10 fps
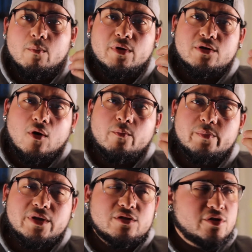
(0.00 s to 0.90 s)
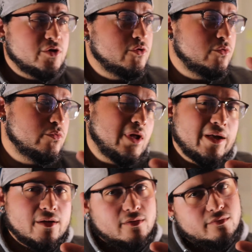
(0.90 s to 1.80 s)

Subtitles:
but don't be too like